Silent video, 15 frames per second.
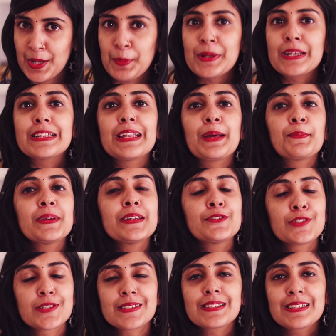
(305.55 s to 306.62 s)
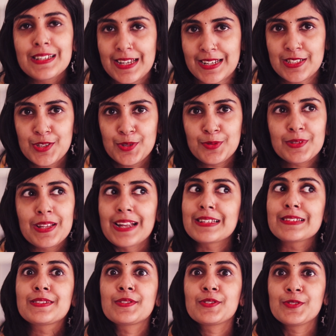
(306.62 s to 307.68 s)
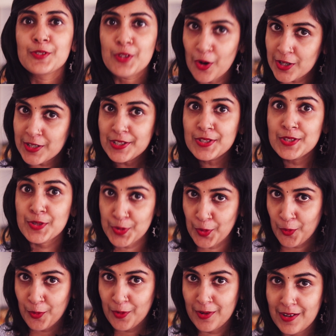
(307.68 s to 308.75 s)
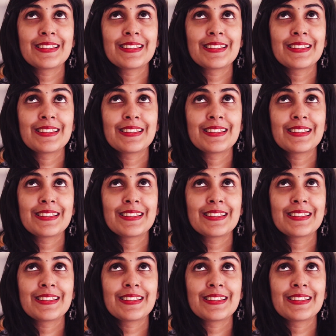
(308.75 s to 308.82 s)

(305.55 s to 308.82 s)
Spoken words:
But let me just correct you, that is not so.